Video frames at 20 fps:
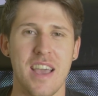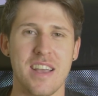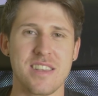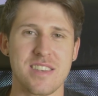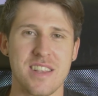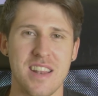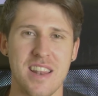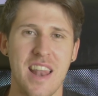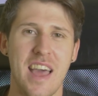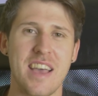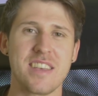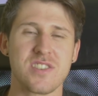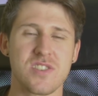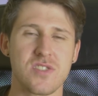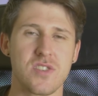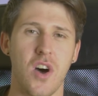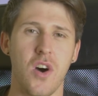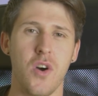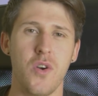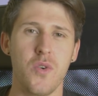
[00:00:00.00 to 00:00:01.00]
It's less
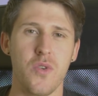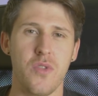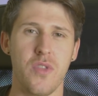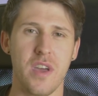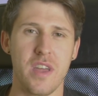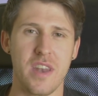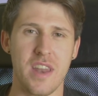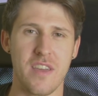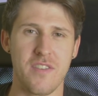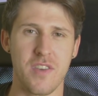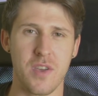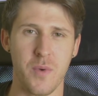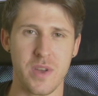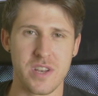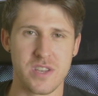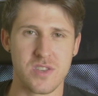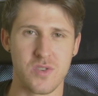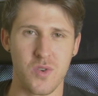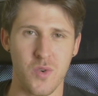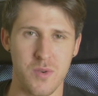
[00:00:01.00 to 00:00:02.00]
so than if you
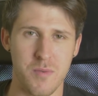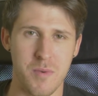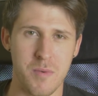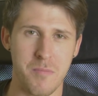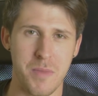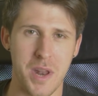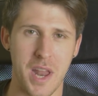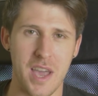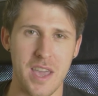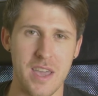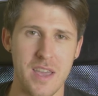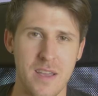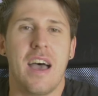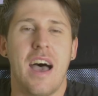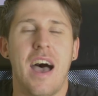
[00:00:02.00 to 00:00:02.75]
went to tournament play.